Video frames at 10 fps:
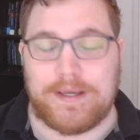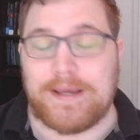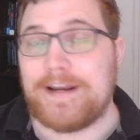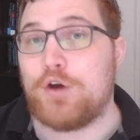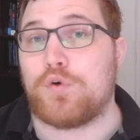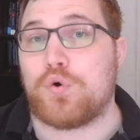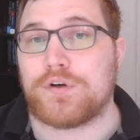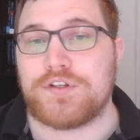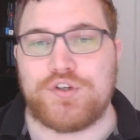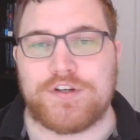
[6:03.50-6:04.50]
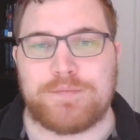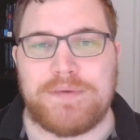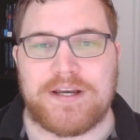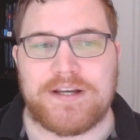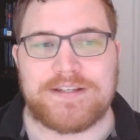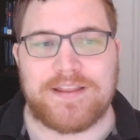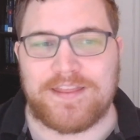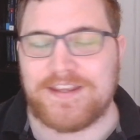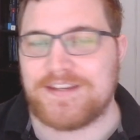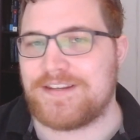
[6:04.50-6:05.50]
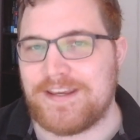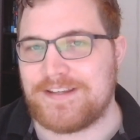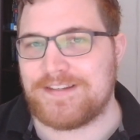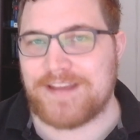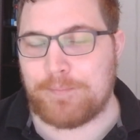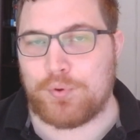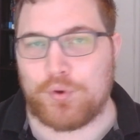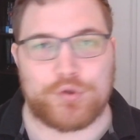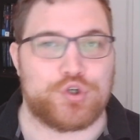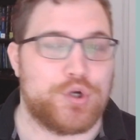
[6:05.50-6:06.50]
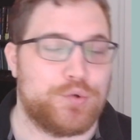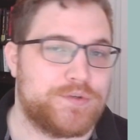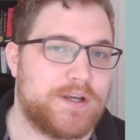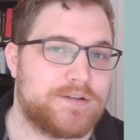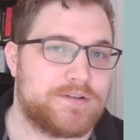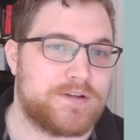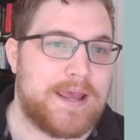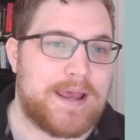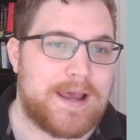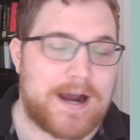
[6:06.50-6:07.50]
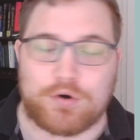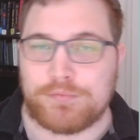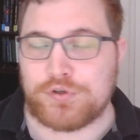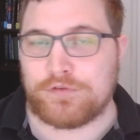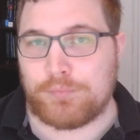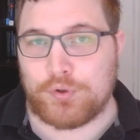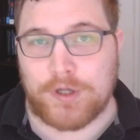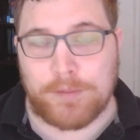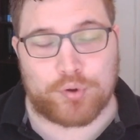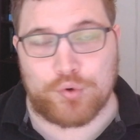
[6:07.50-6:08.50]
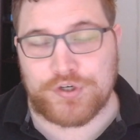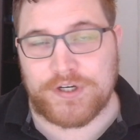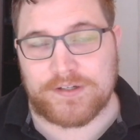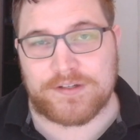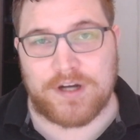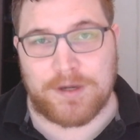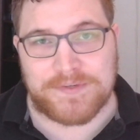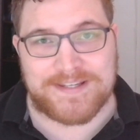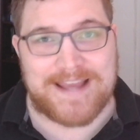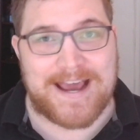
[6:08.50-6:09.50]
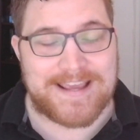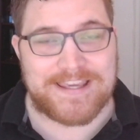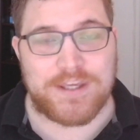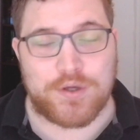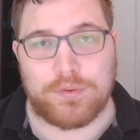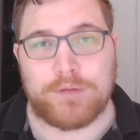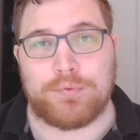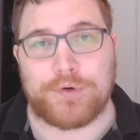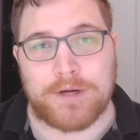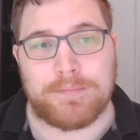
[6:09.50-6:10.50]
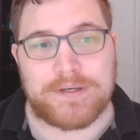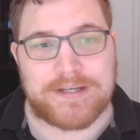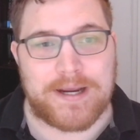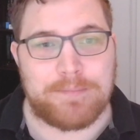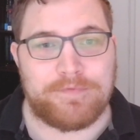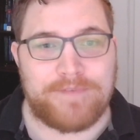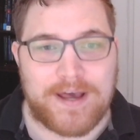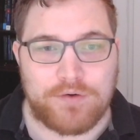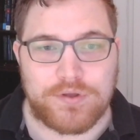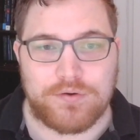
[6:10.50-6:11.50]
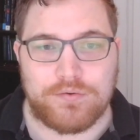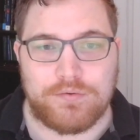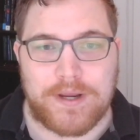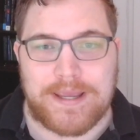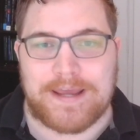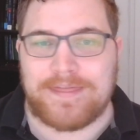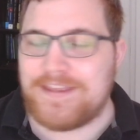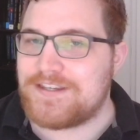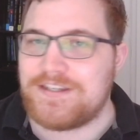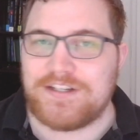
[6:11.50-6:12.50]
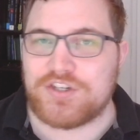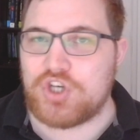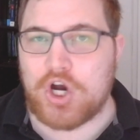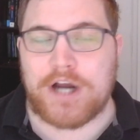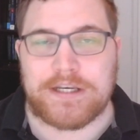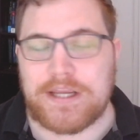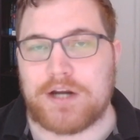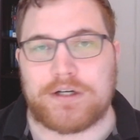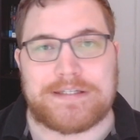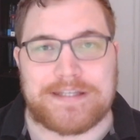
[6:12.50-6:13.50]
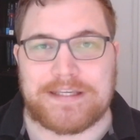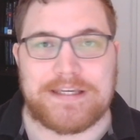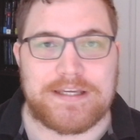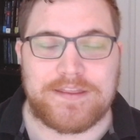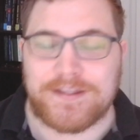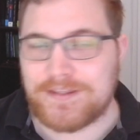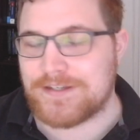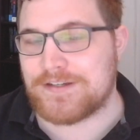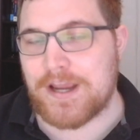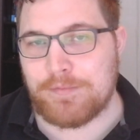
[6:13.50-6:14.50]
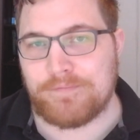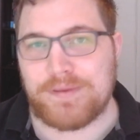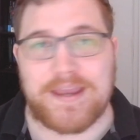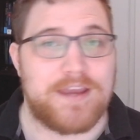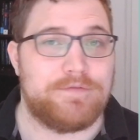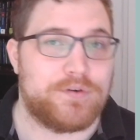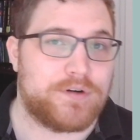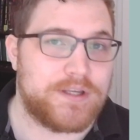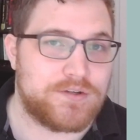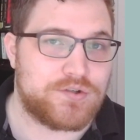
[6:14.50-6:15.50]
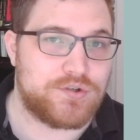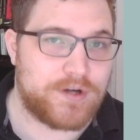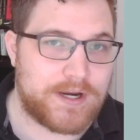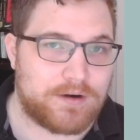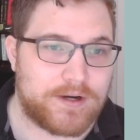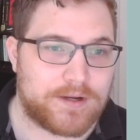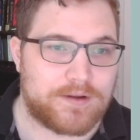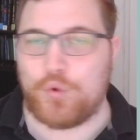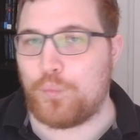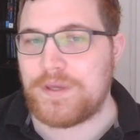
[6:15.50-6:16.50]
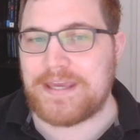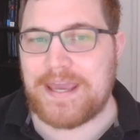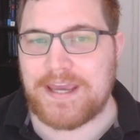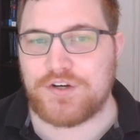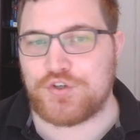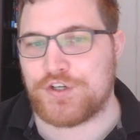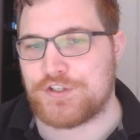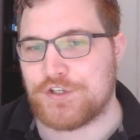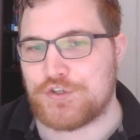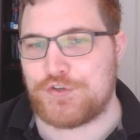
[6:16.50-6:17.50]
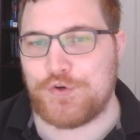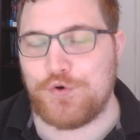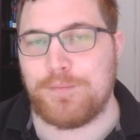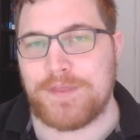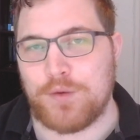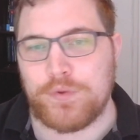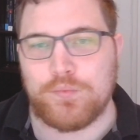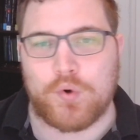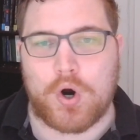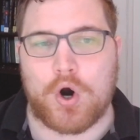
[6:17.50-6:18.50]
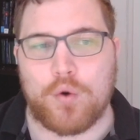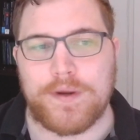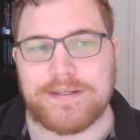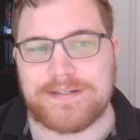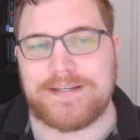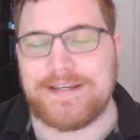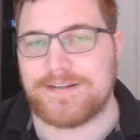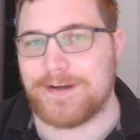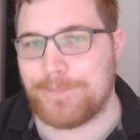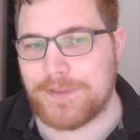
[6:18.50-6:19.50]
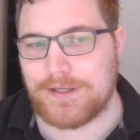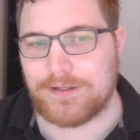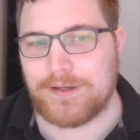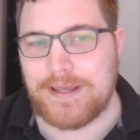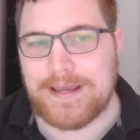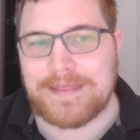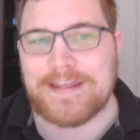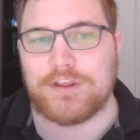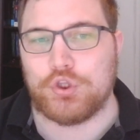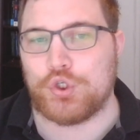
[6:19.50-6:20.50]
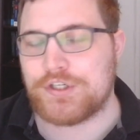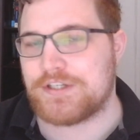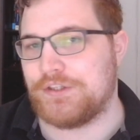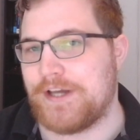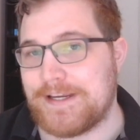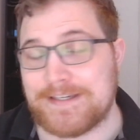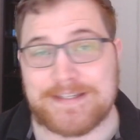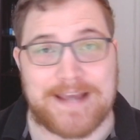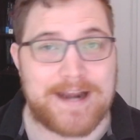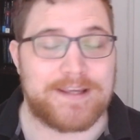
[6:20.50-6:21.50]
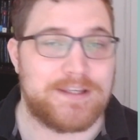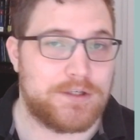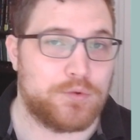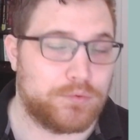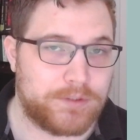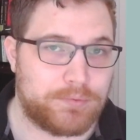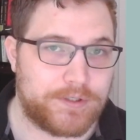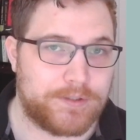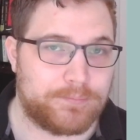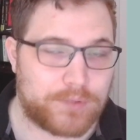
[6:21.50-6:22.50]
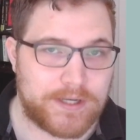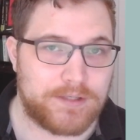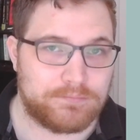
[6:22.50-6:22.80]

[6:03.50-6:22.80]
Now, of course, just because this example shows us our observable approaching some static equilibrium type value, this does not guarantee that this type of behavior is generic. We can't just assume that we will always see something that looks like static equilibrium, right?